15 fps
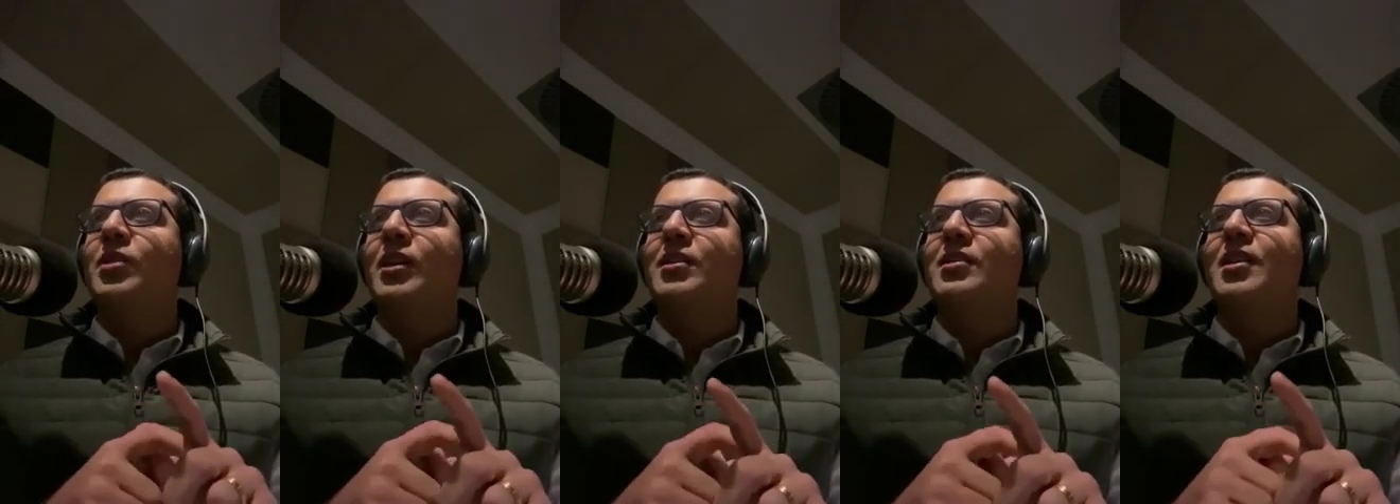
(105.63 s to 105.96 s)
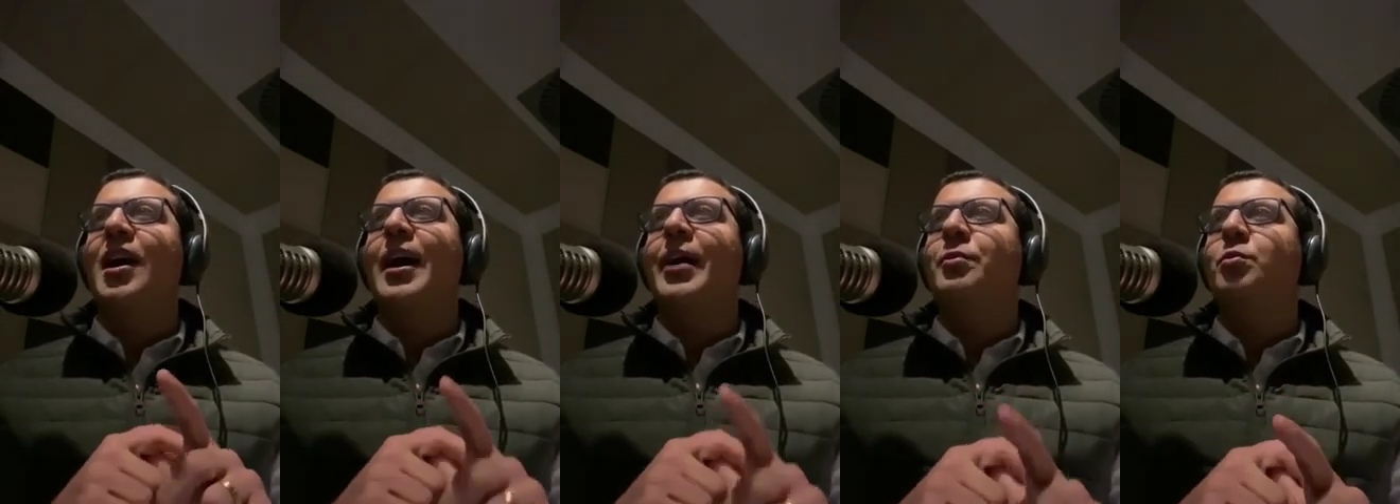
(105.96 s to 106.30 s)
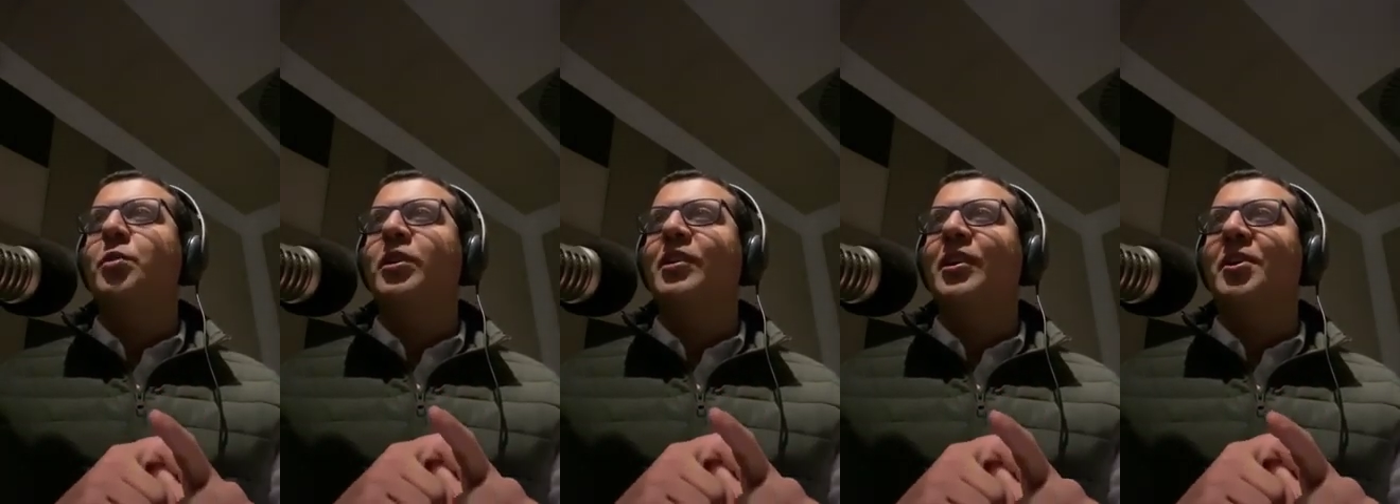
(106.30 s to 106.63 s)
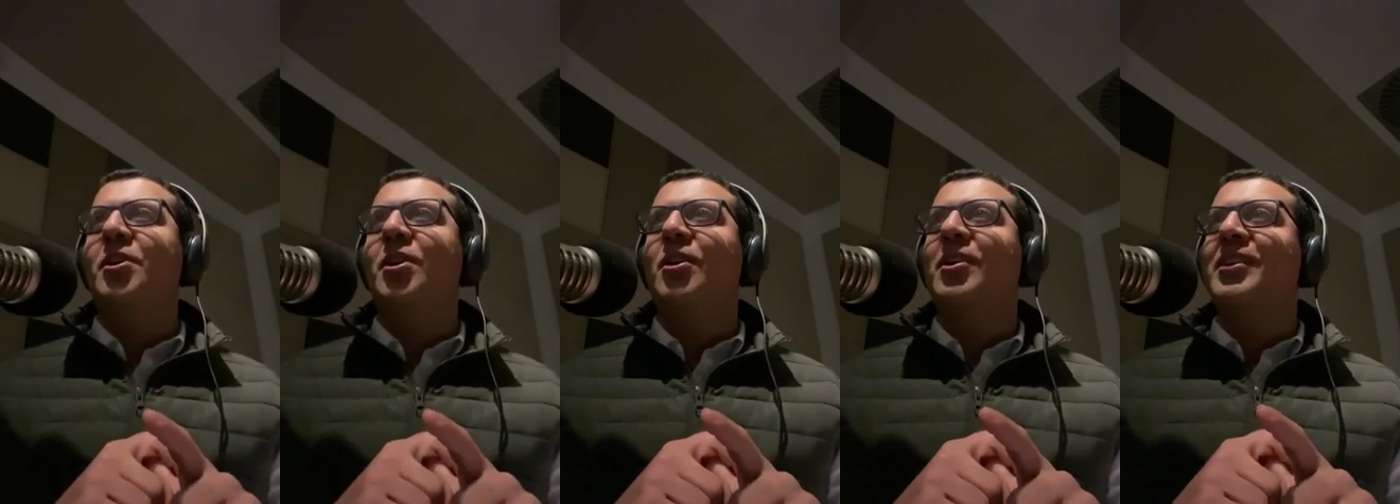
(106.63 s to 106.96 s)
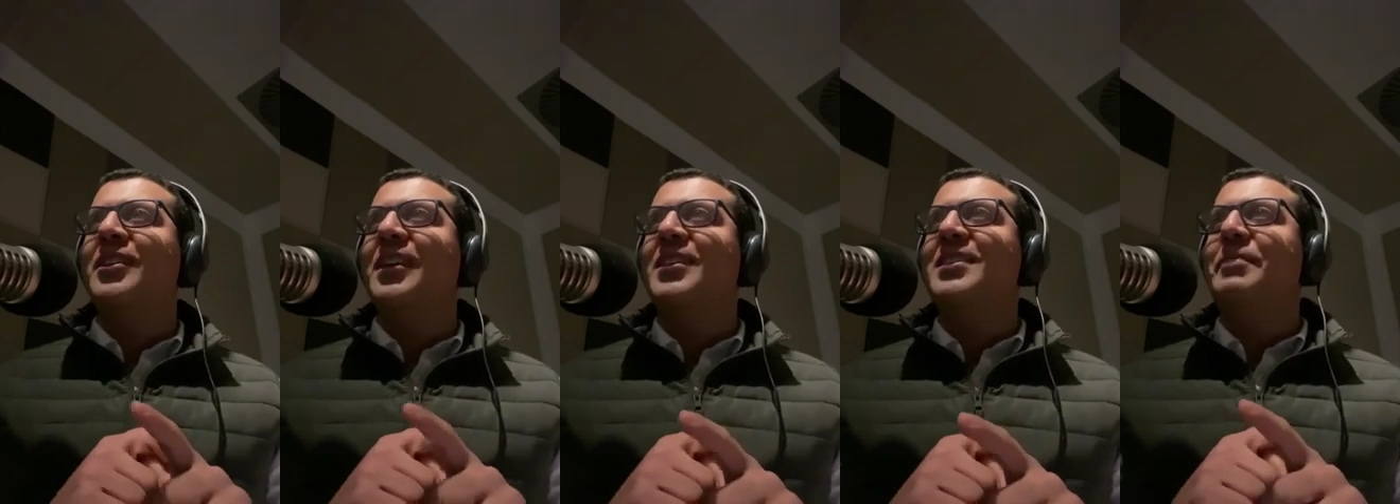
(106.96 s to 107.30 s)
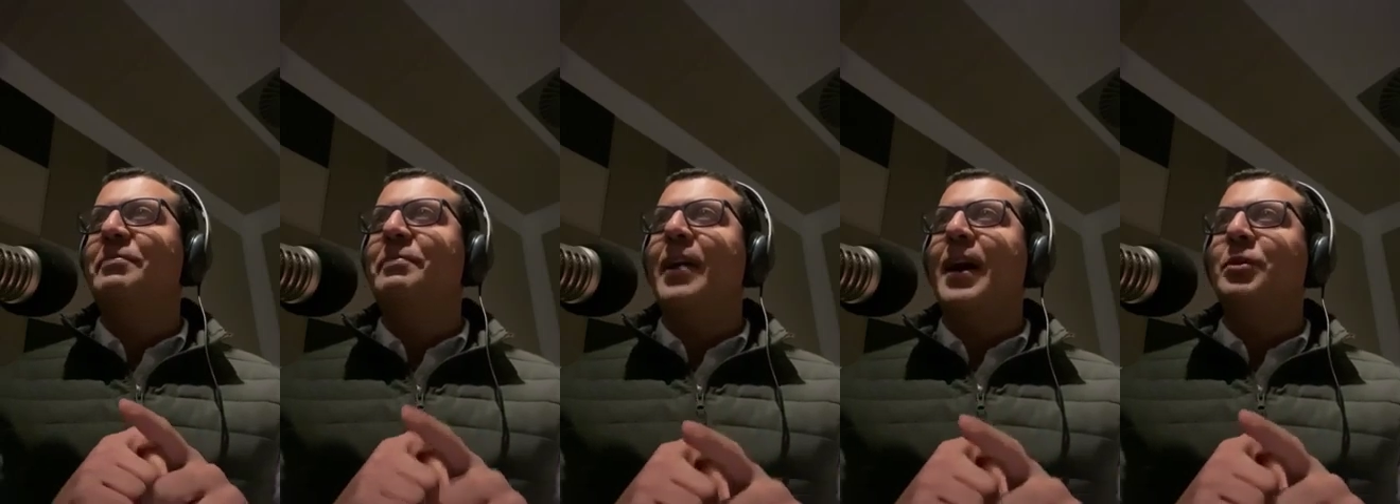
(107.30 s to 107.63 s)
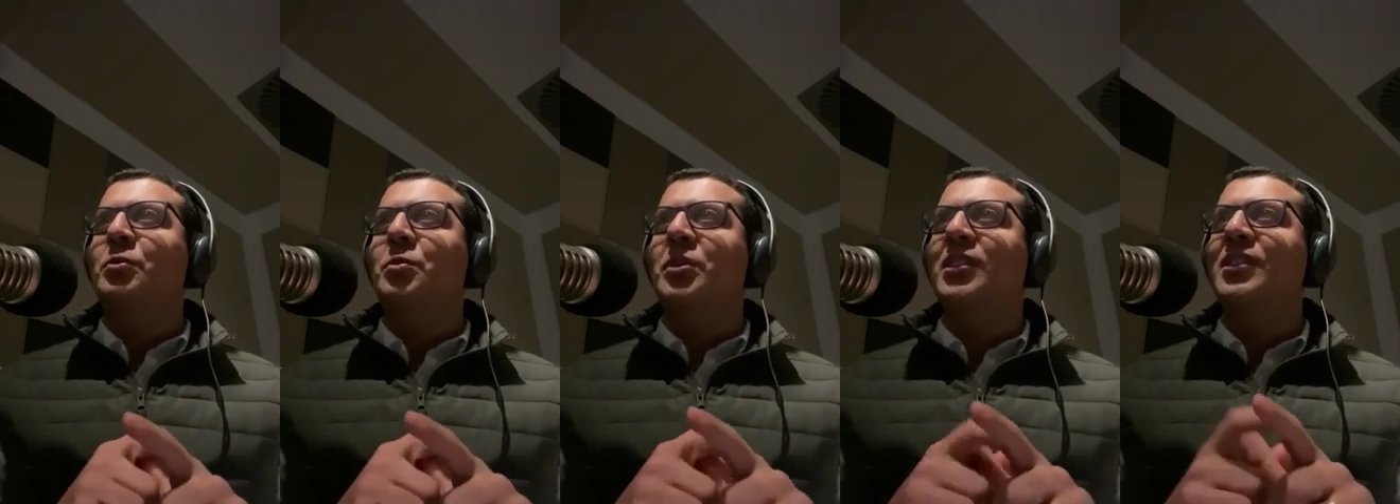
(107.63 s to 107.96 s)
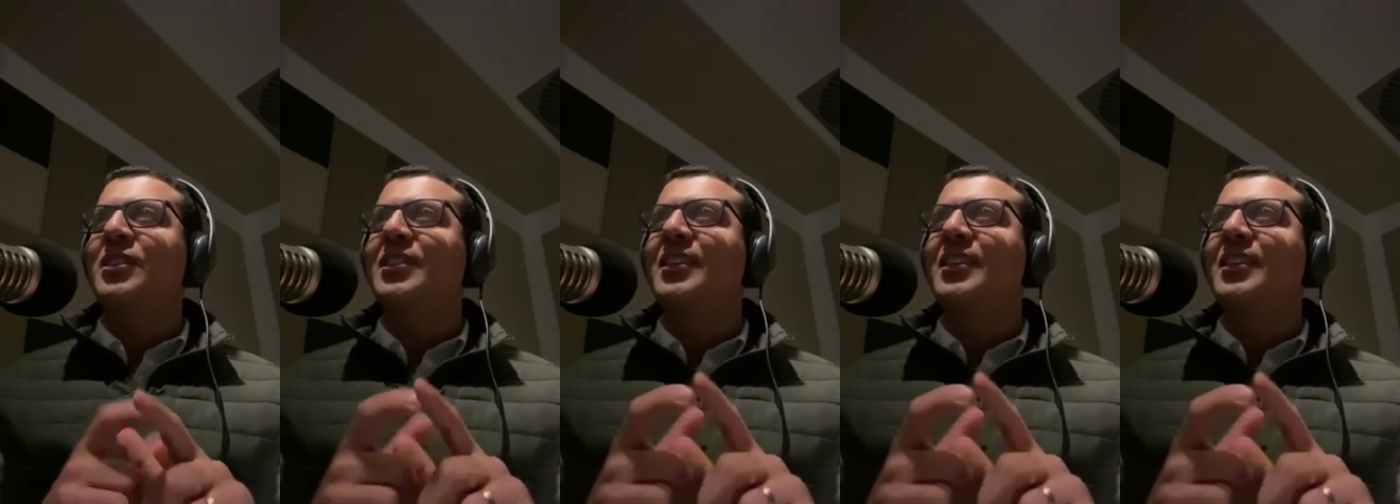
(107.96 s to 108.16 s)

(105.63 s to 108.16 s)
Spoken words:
That's the I word, I call it. That's the bad word.